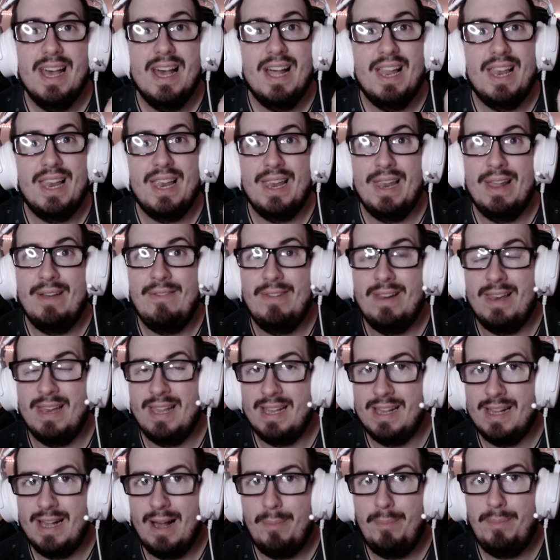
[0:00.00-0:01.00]

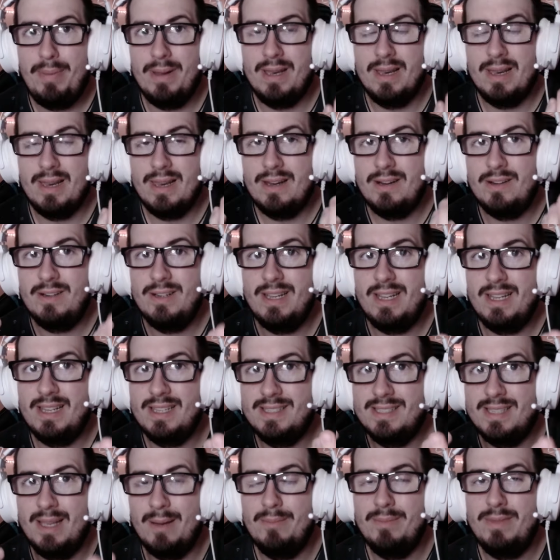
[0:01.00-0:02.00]
leveling up and learning
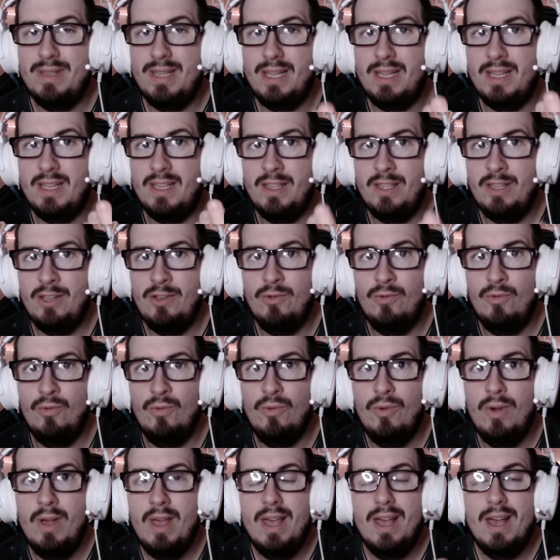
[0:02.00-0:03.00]
something new.
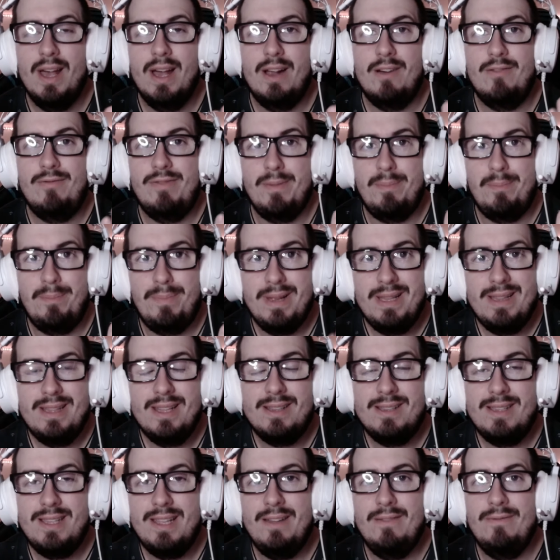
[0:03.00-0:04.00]

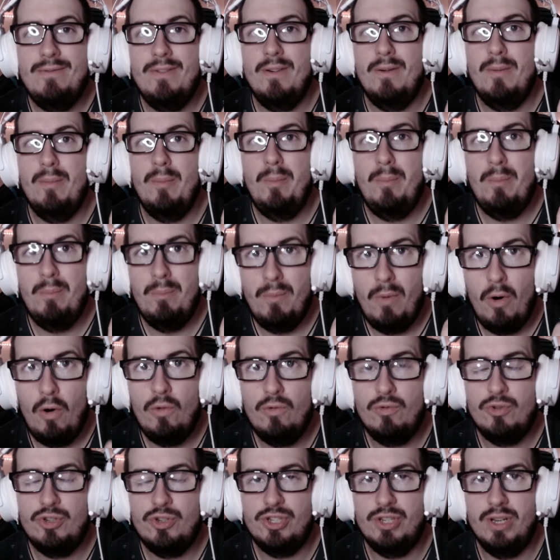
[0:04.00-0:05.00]
Repetitive
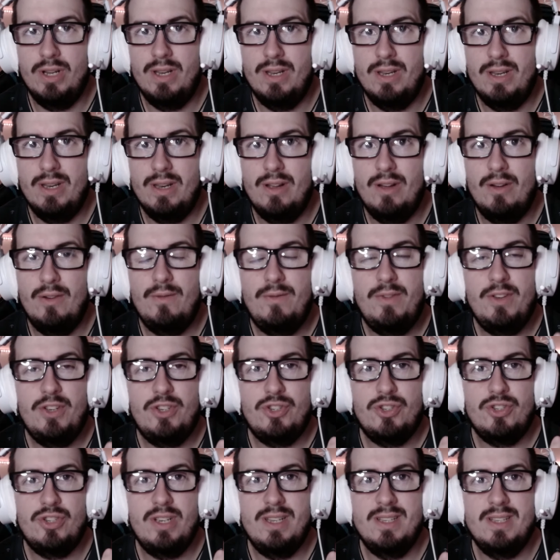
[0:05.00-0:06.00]
motion,
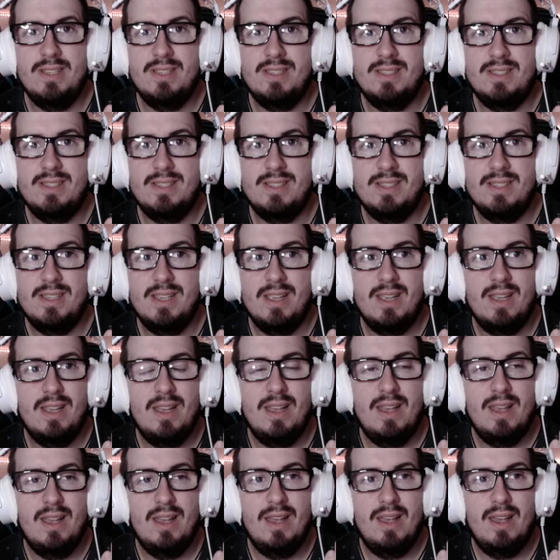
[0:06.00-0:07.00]
which is
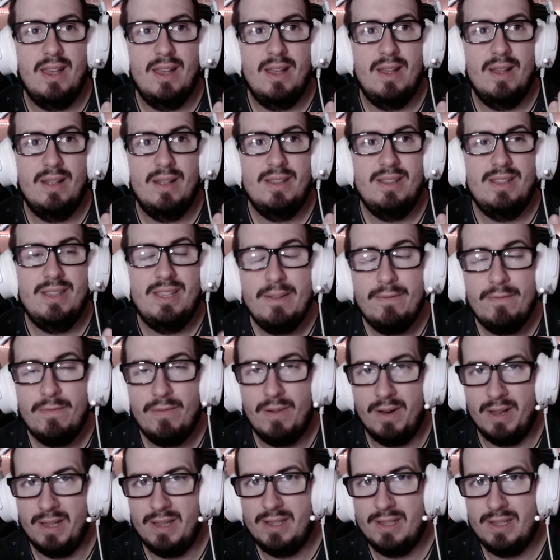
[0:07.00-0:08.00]

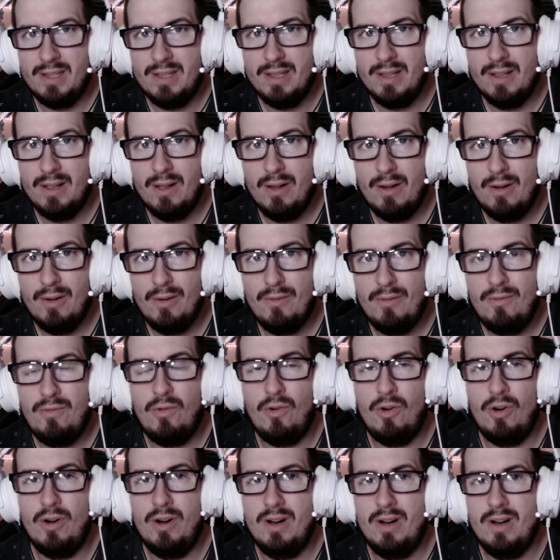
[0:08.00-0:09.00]
different
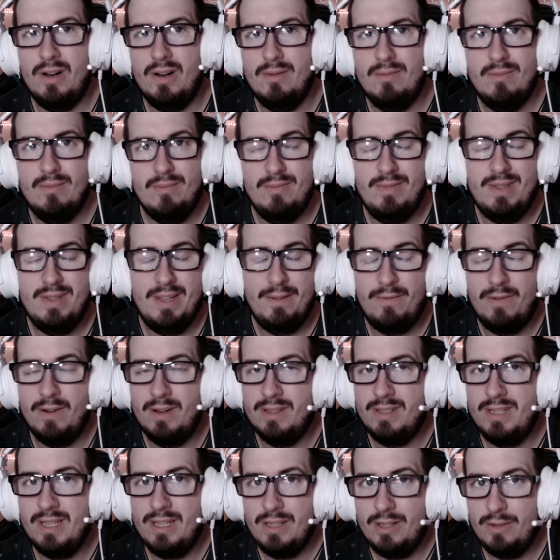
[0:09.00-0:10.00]
for
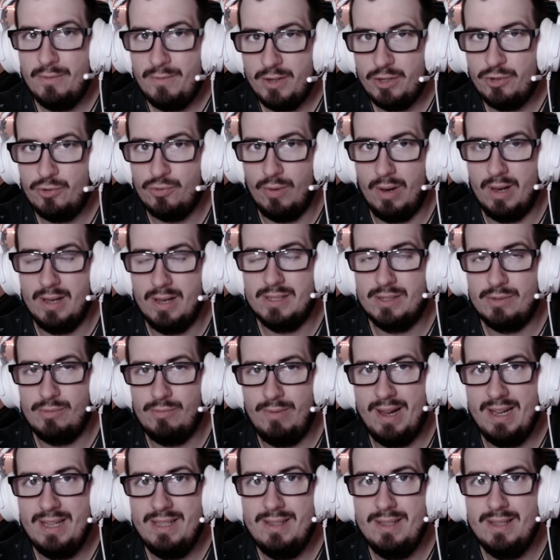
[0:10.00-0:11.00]
different individuals,
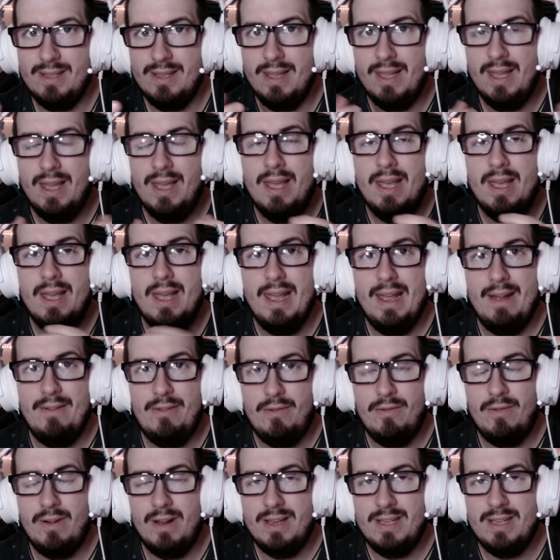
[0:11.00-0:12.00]
right?
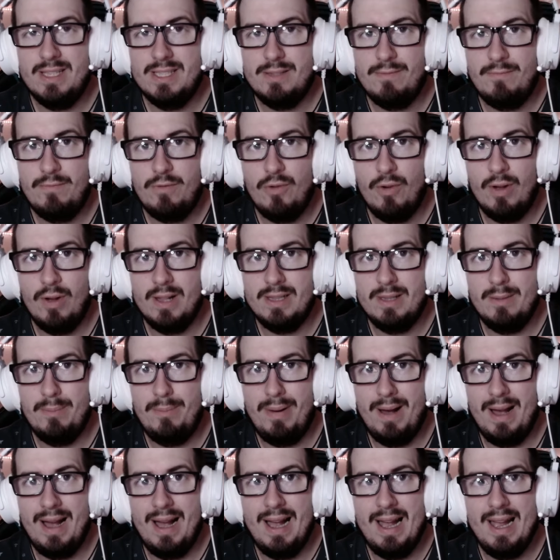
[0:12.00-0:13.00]
Everyone is fueled
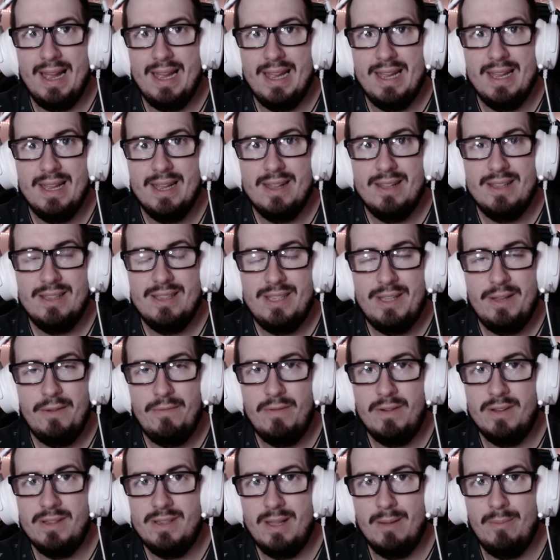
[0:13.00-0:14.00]
by
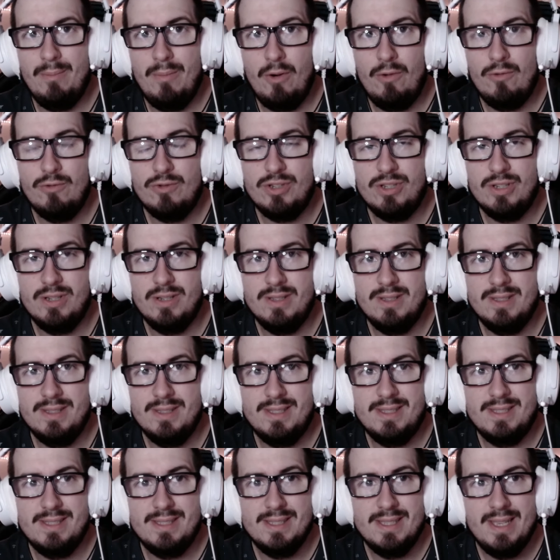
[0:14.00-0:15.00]
different
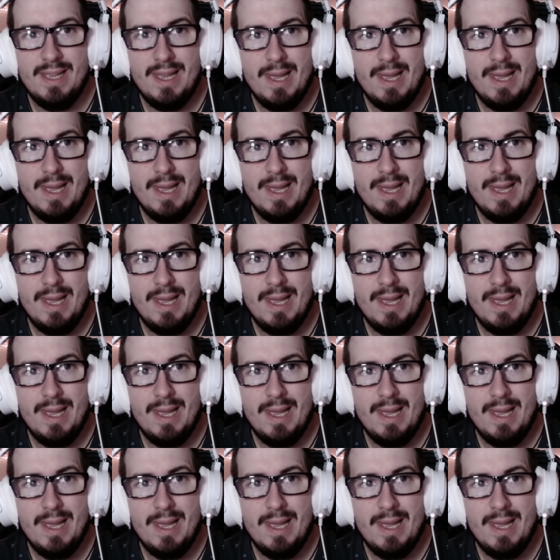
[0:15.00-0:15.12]
emotions.